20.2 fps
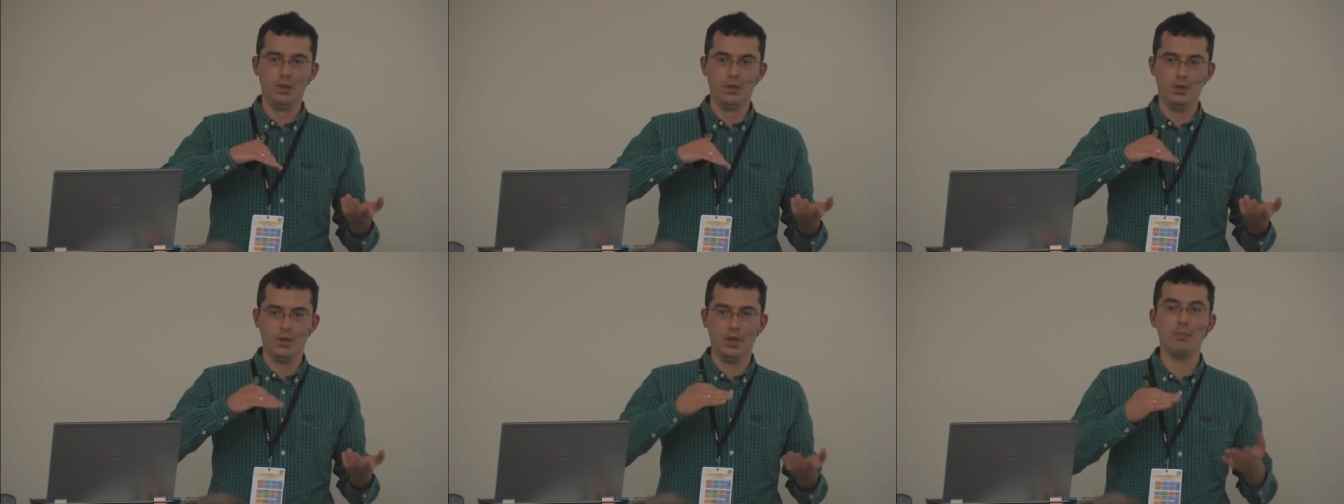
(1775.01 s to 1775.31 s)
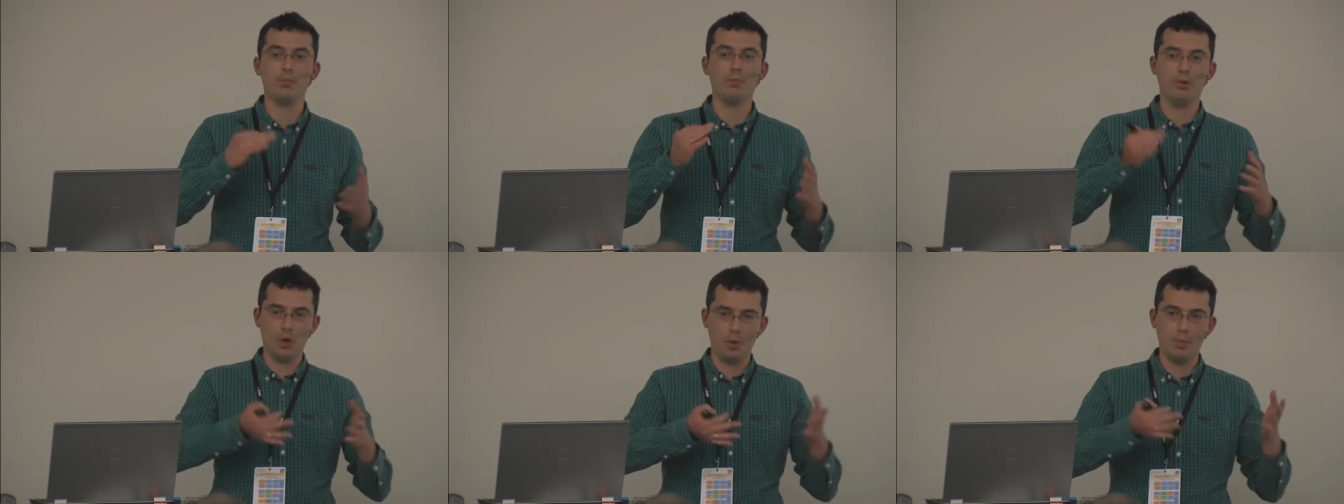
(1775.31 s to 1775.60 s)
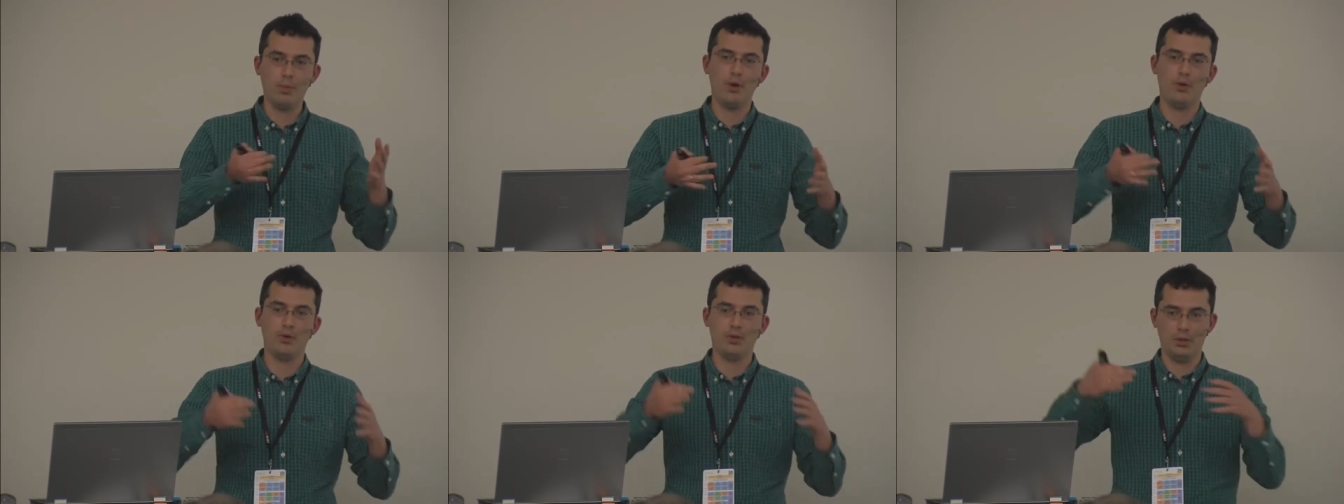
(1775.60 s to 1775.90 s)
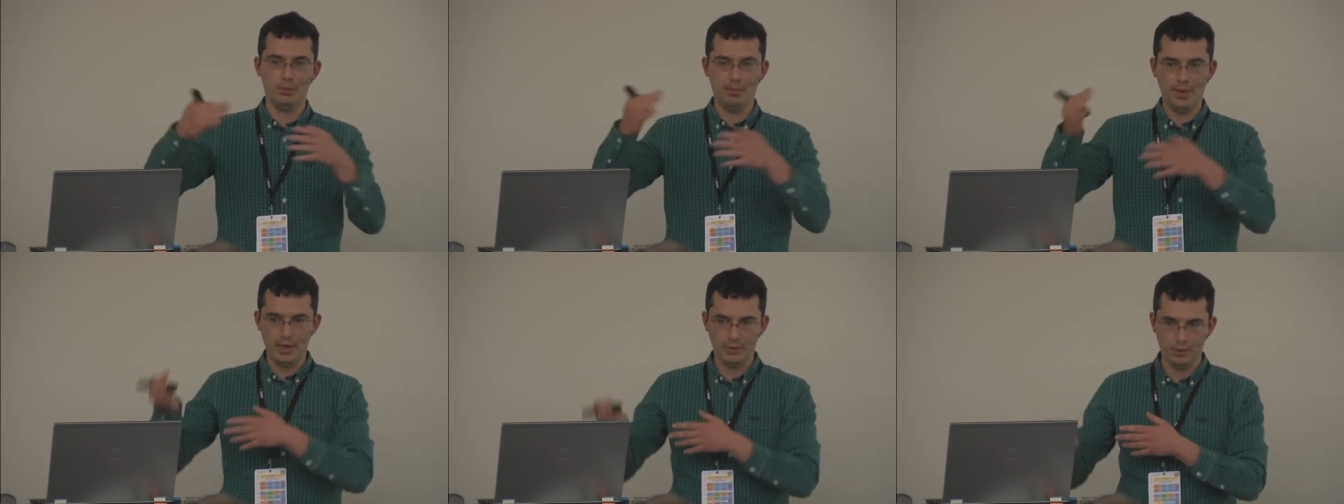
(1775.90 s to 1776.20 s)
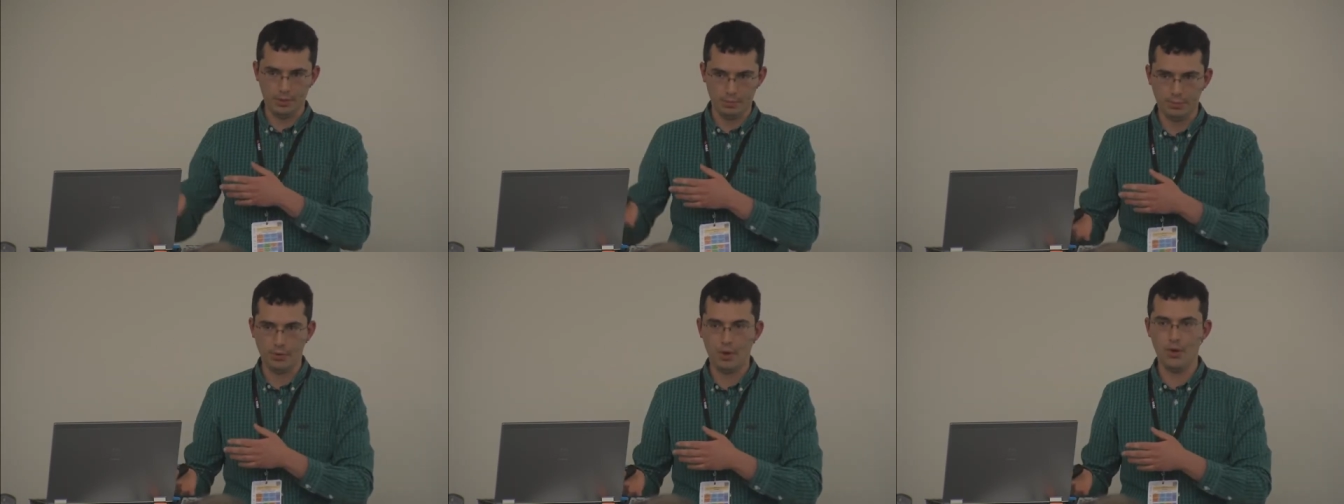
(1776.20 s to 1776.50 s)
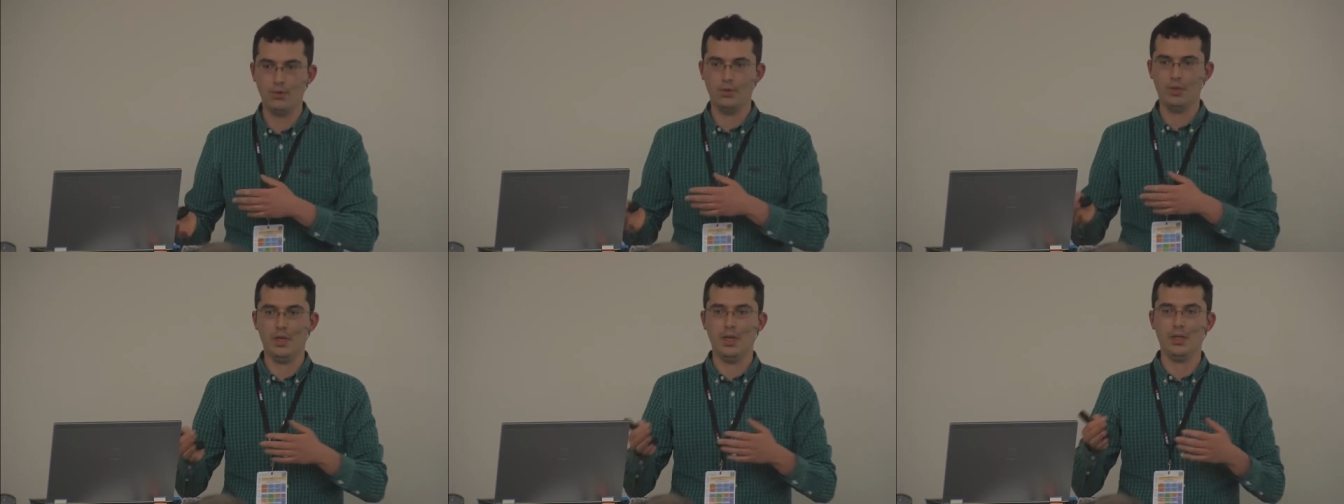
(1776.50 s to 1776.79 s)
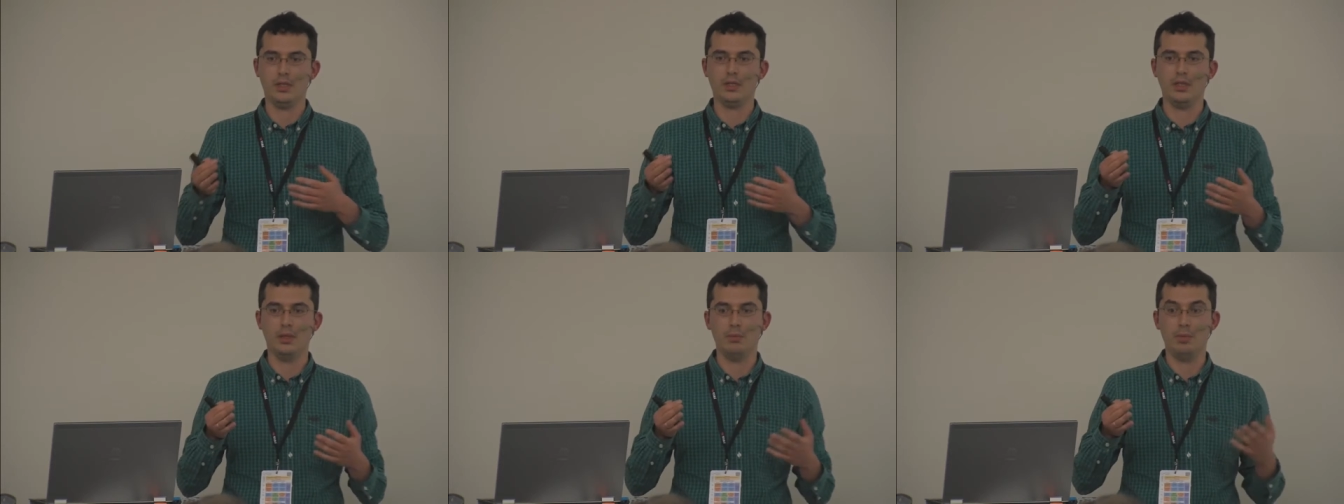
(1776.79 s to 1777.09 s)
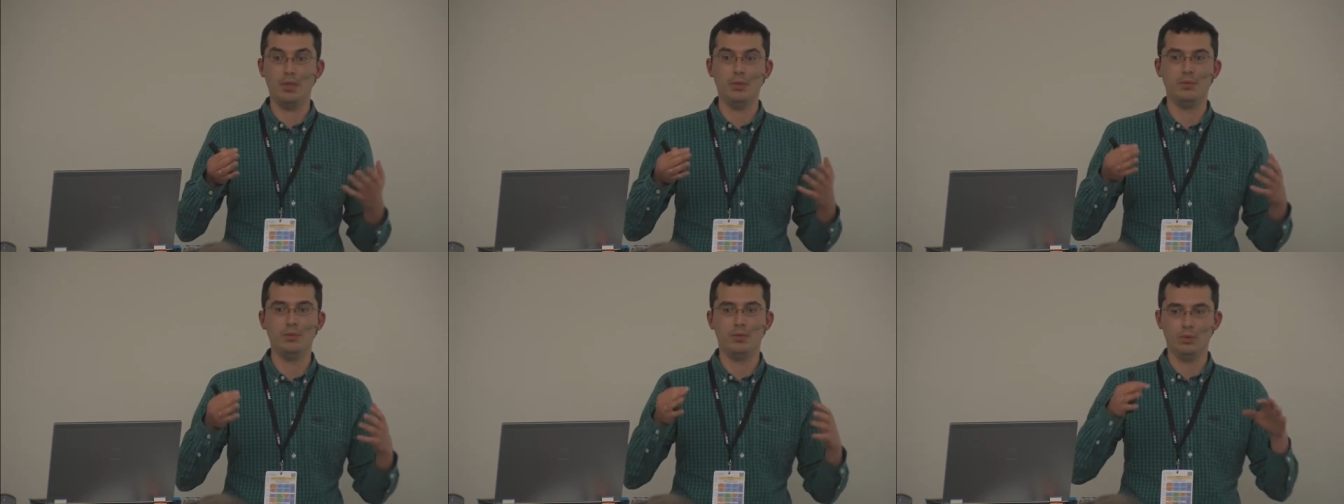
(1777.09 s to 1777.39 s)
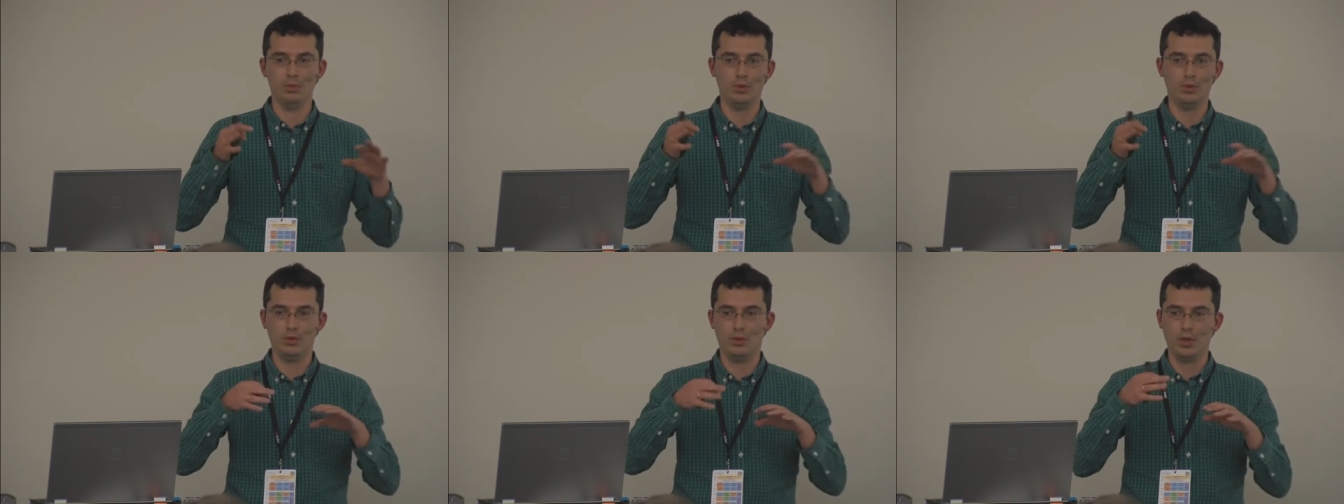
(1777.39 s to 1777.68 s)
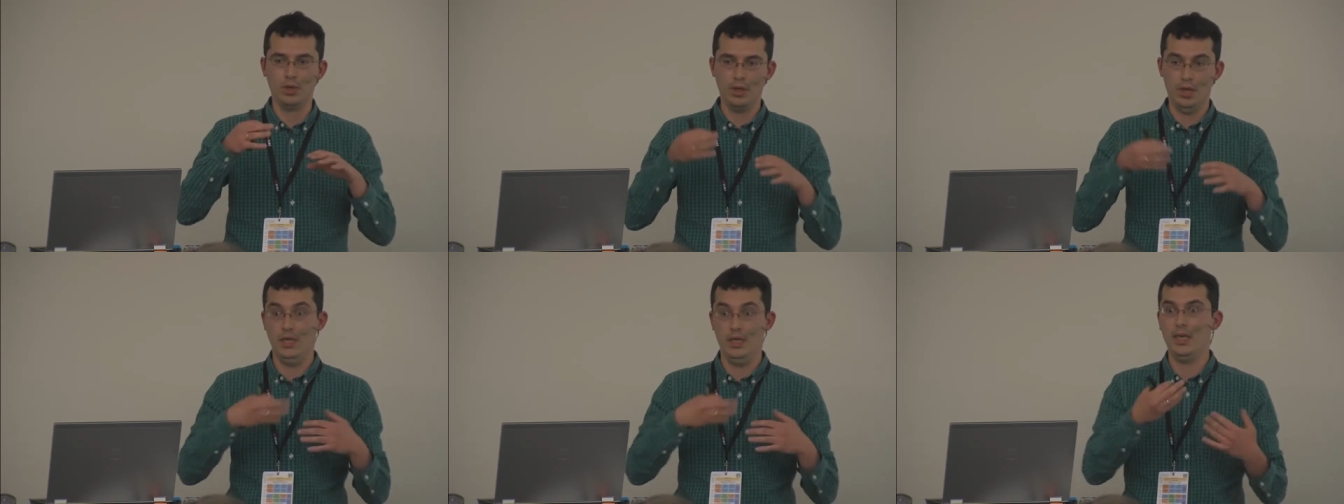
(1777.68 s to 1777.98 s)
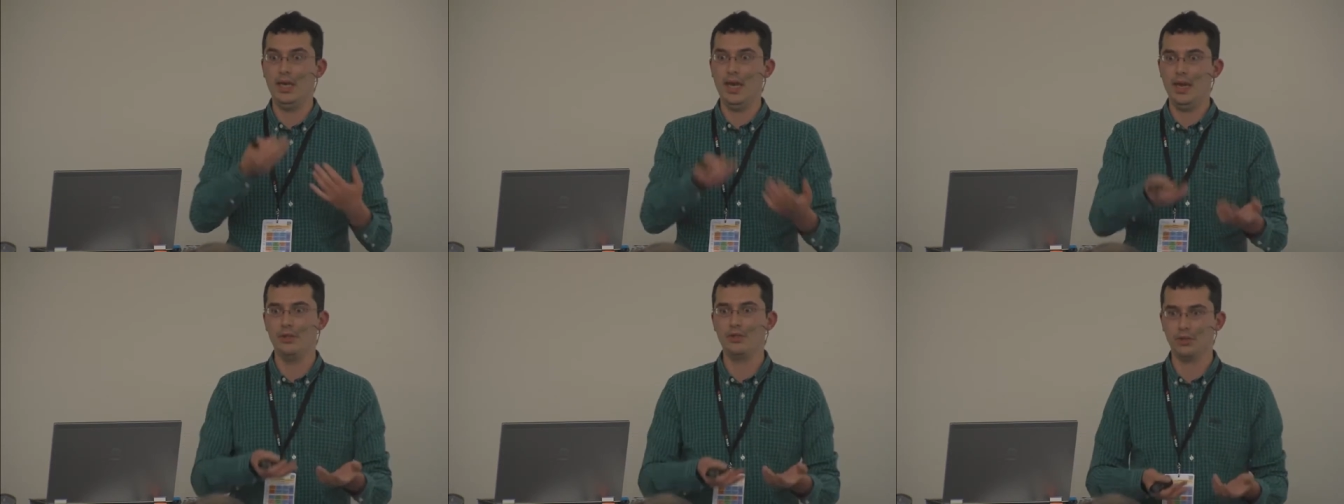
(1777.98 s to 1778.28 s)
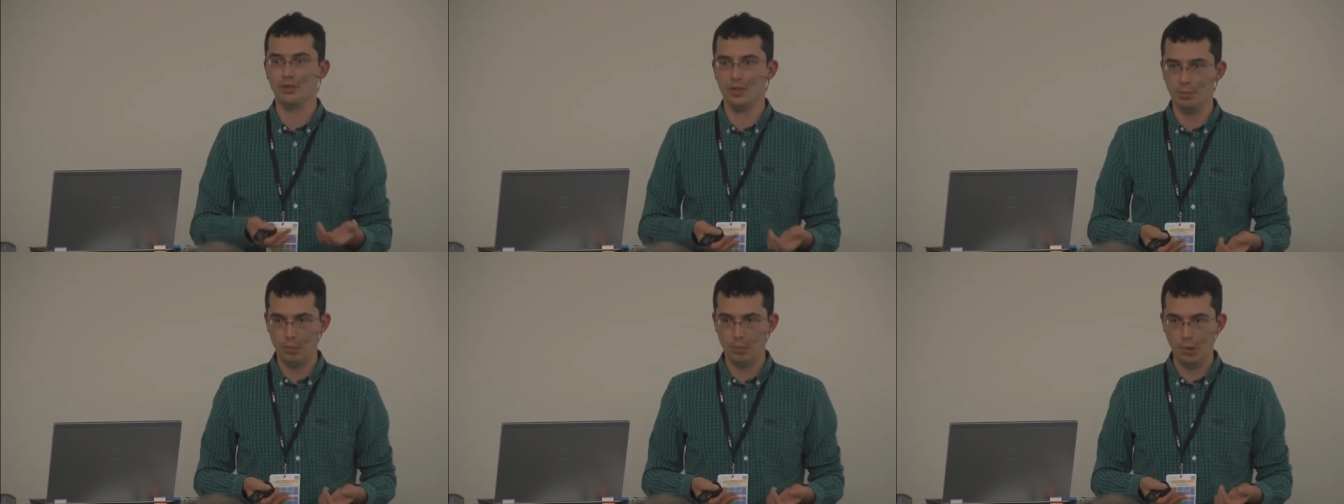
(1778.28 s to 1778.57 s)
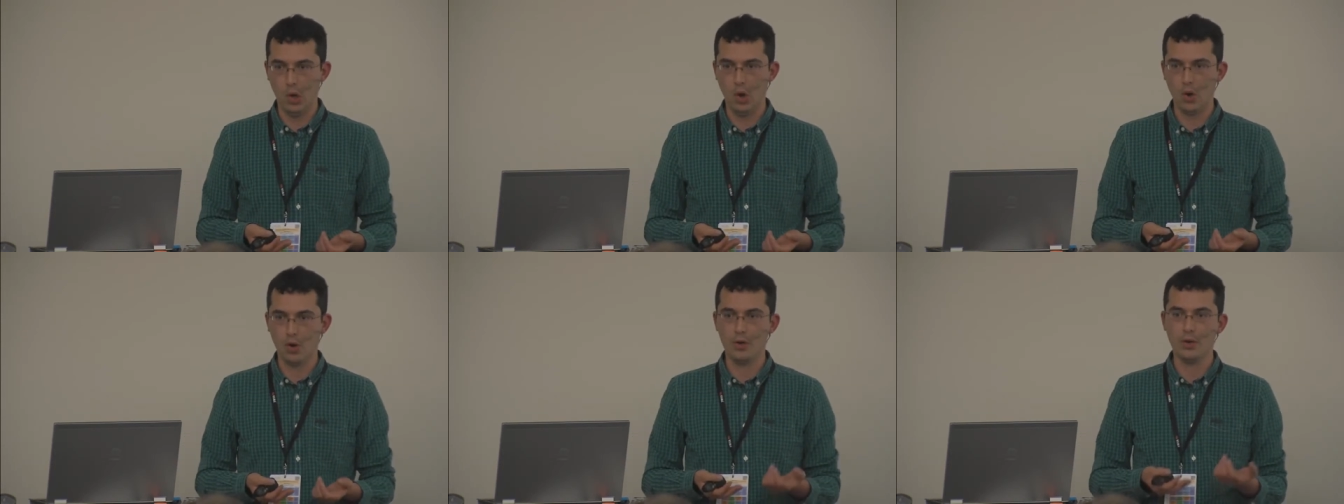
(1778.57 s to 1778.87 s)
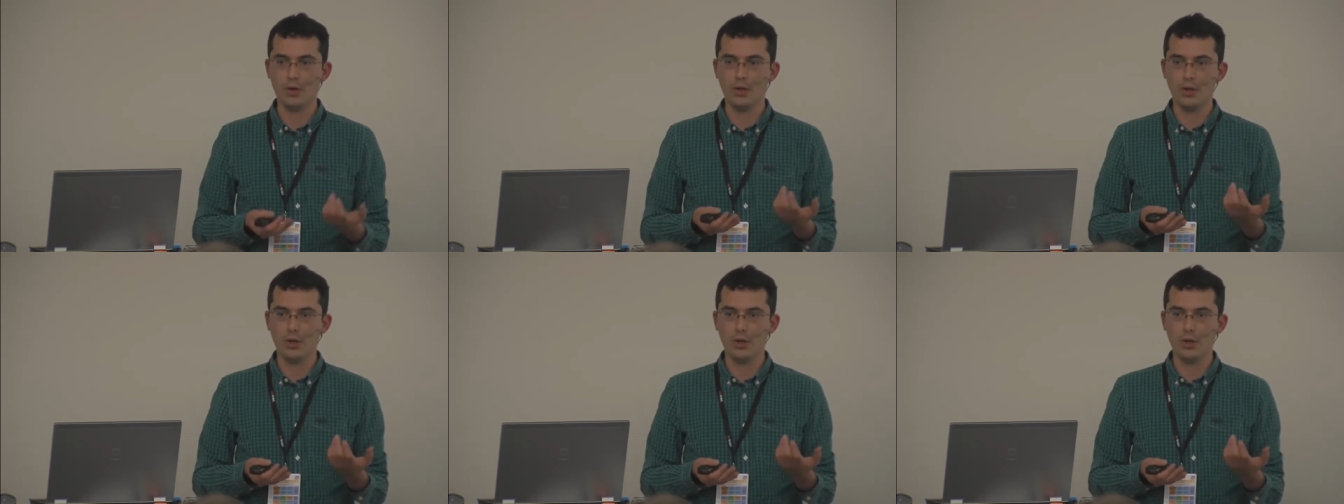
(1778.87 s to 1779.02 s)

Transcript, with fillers: you know, blog posts about the process, and people would engage on the blog.